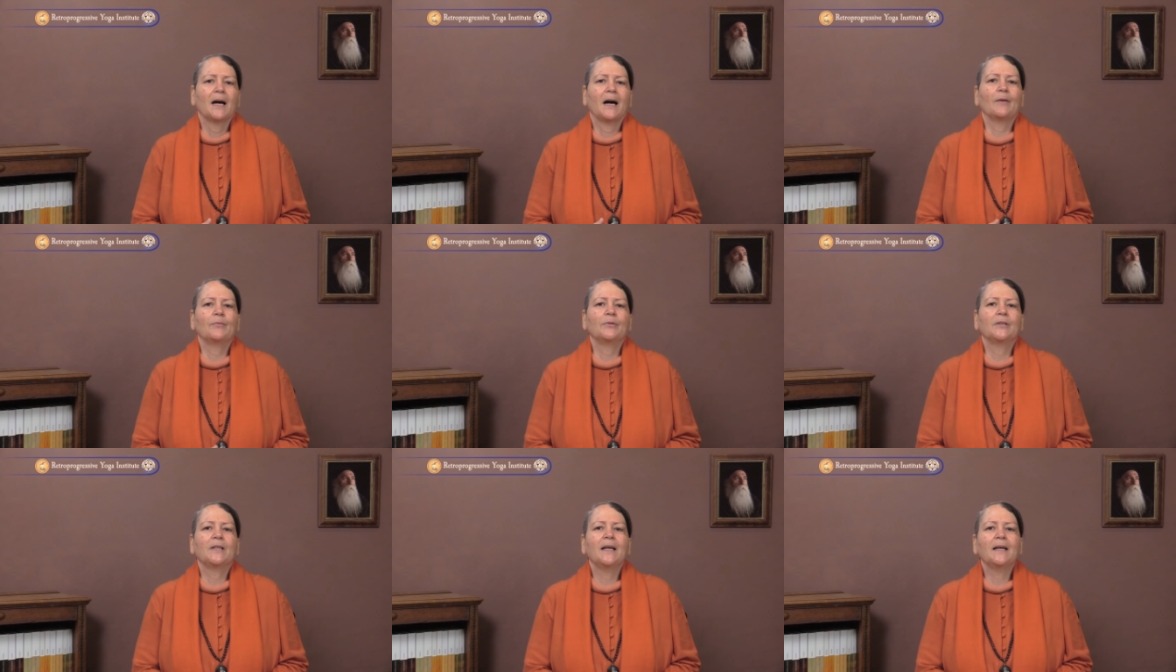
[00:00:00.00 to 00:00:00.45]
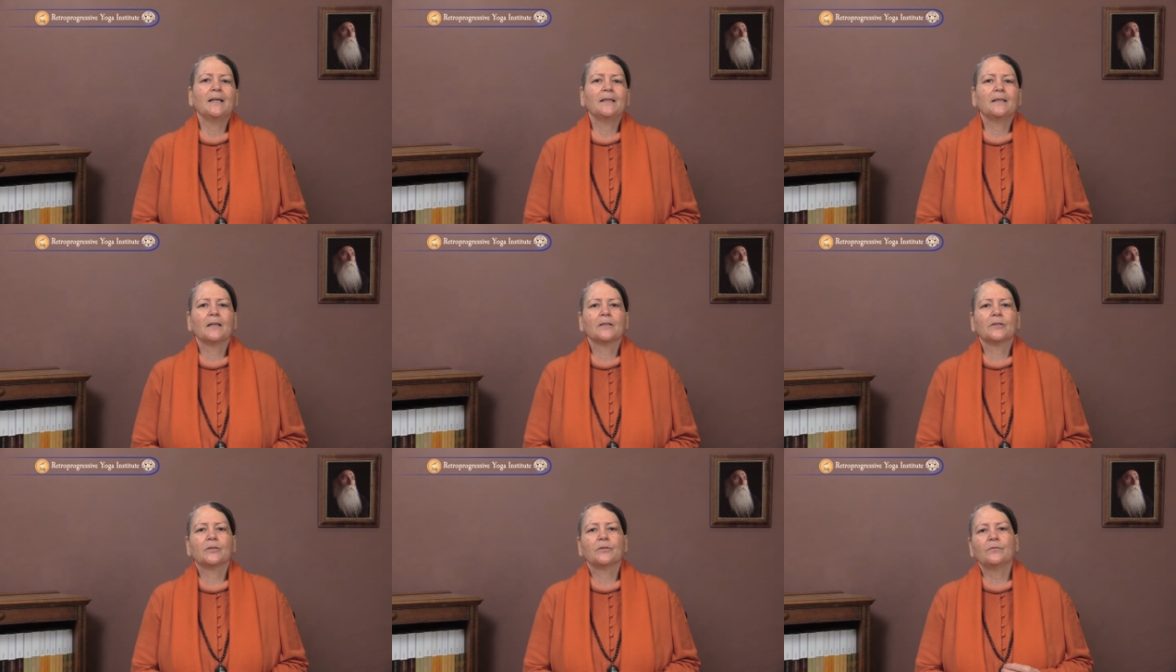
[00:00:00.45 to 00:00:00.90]
I would
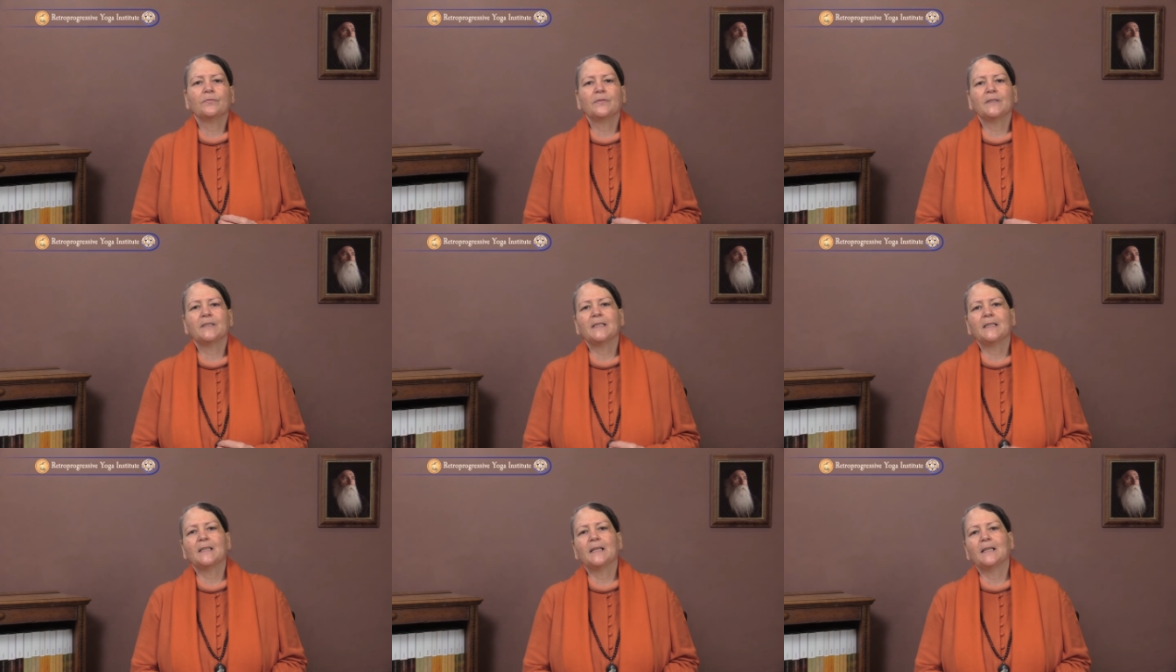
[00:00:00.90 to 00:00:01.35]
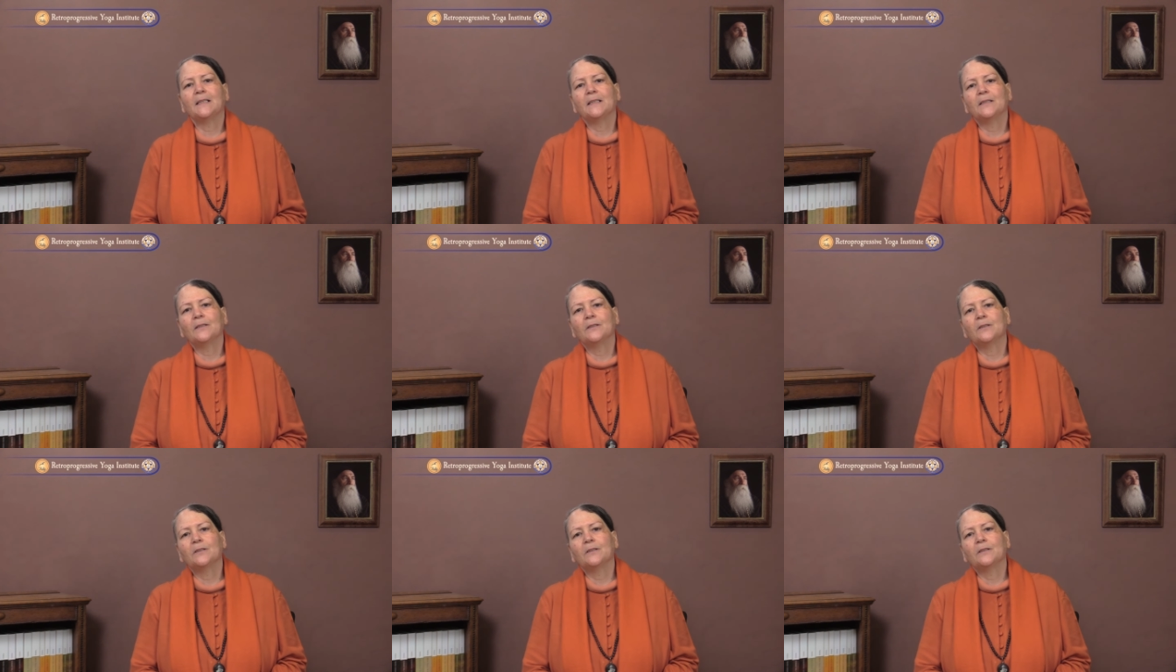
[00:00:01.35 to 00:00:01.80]
like us to visit a
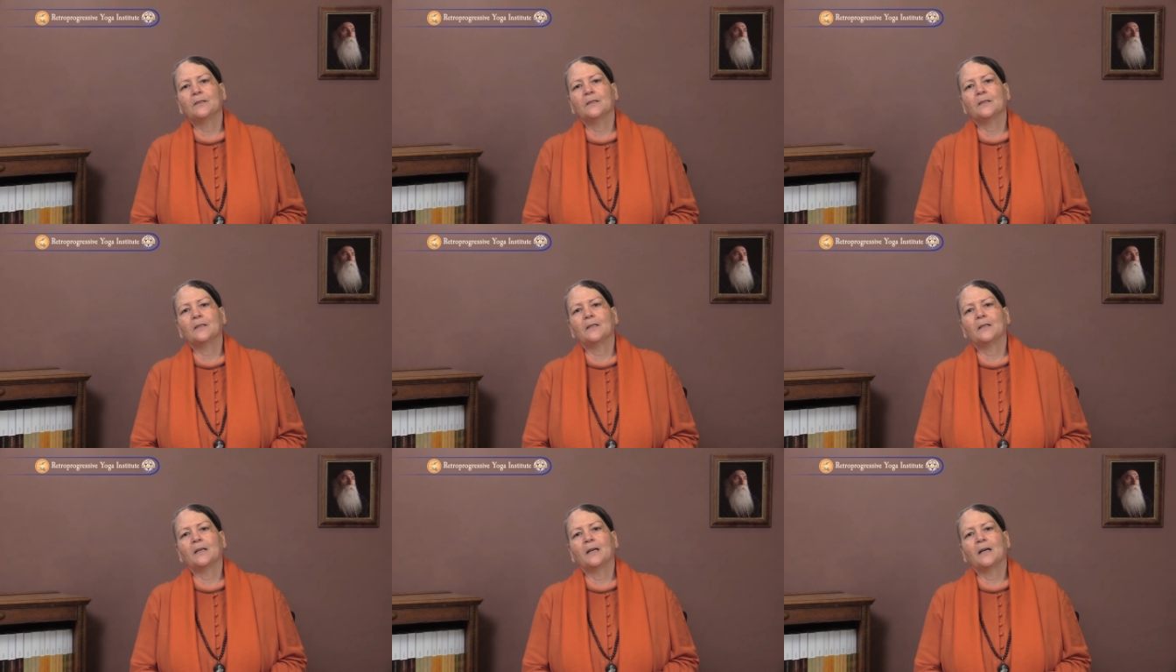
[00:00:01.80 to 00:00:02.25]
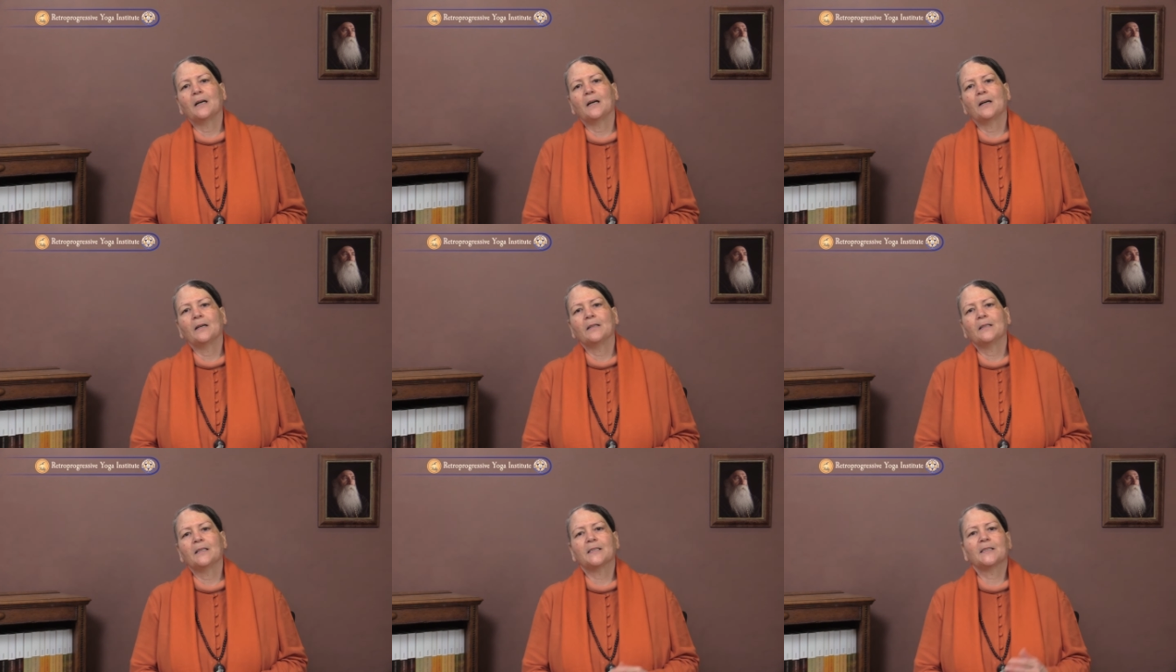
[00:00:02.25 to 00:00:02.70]
little
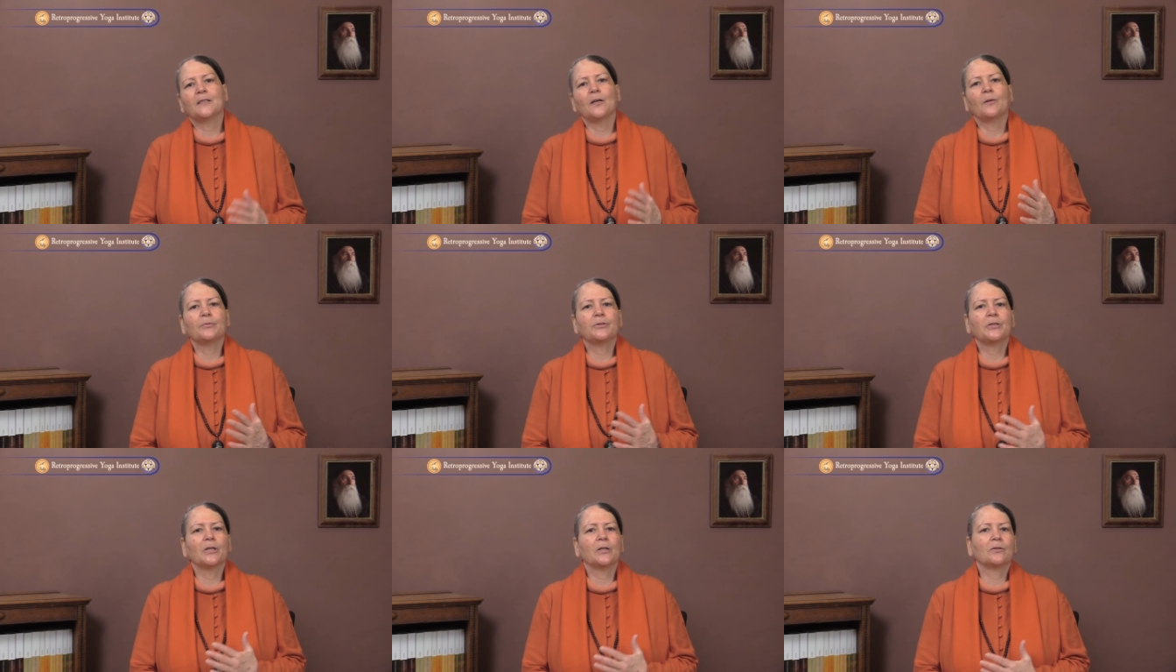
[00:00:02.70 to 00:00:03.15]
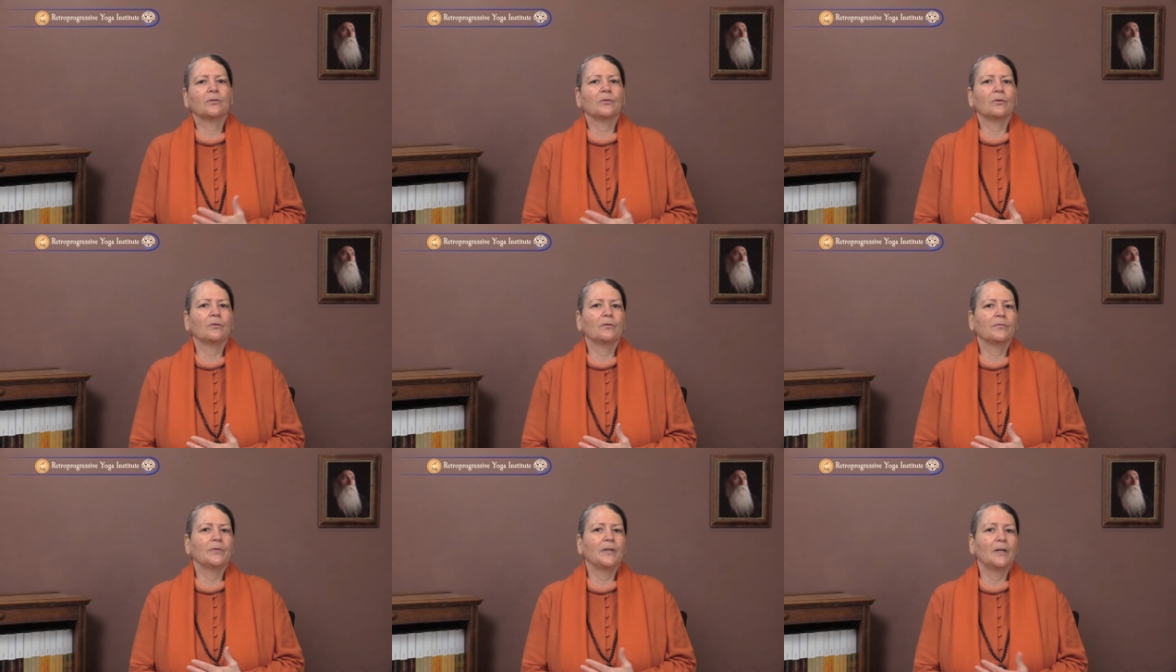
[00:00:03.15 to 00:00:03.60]
uh, the subject
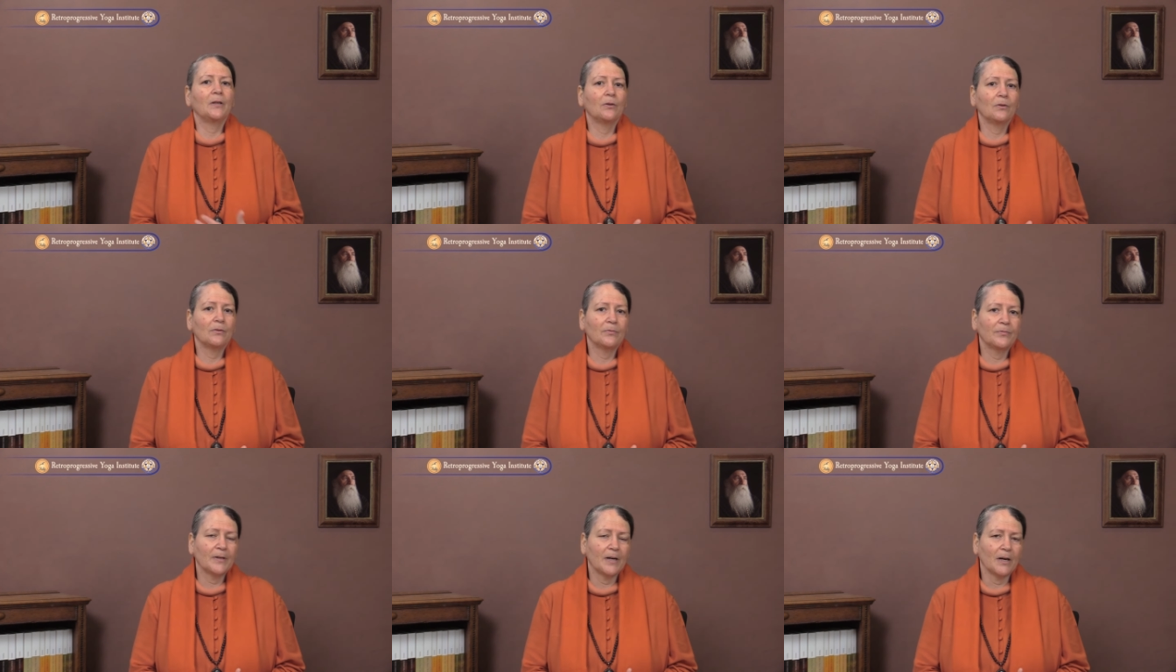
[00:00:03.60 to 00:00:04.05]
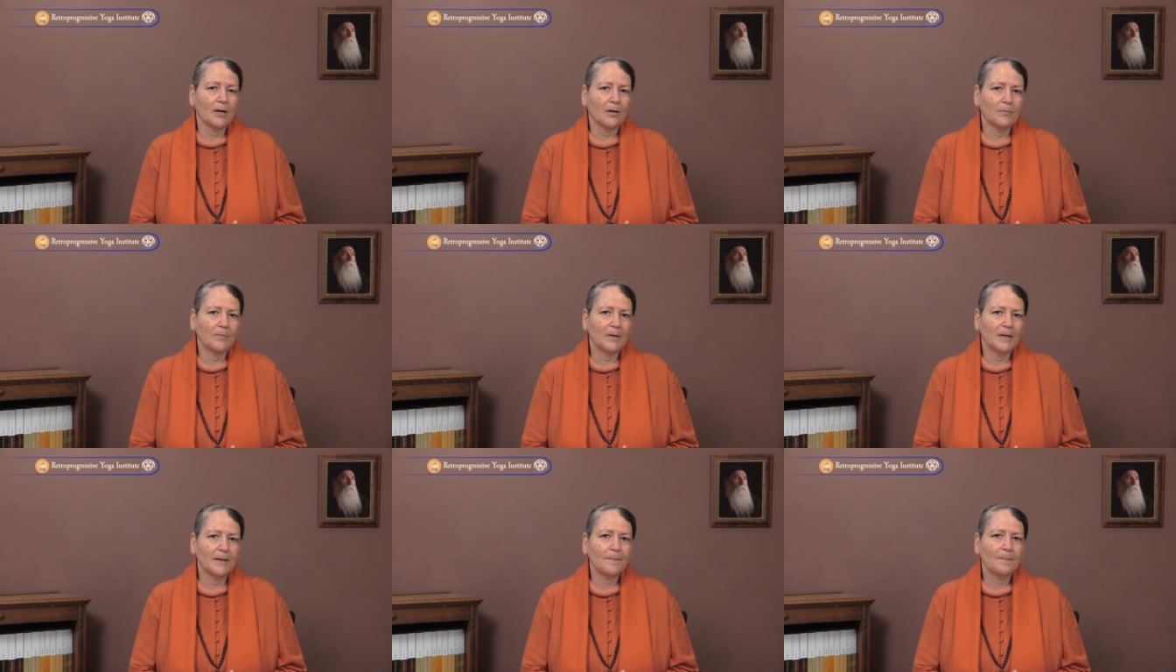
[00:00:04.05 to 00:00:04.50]
of the law of
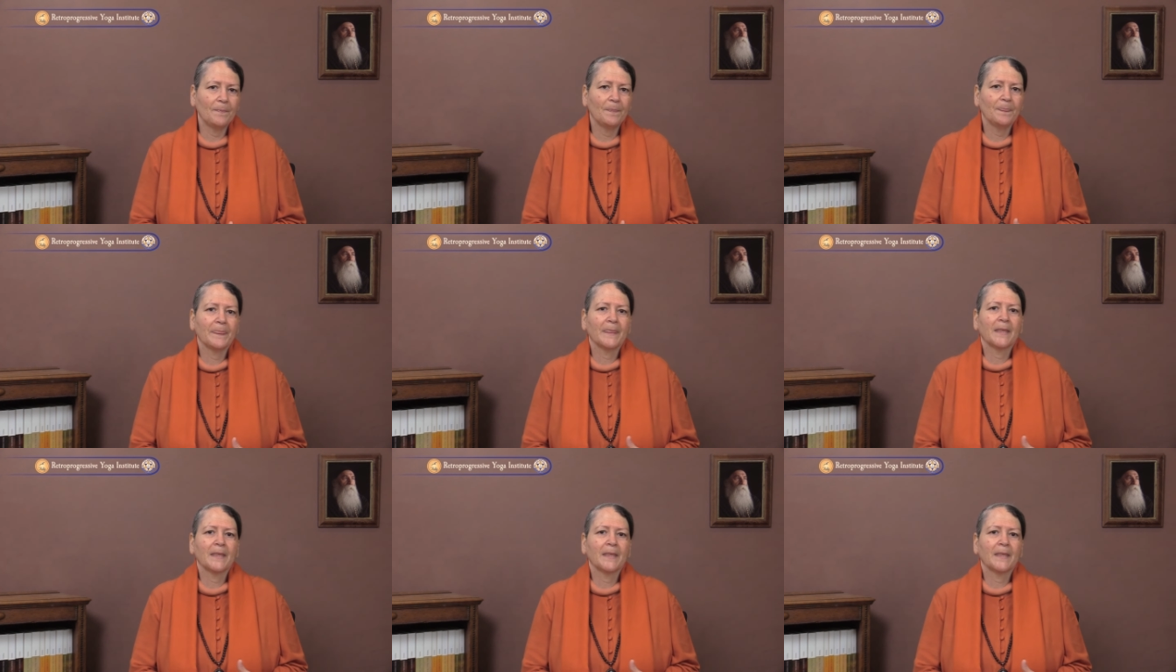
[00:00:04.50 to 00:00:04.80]
karma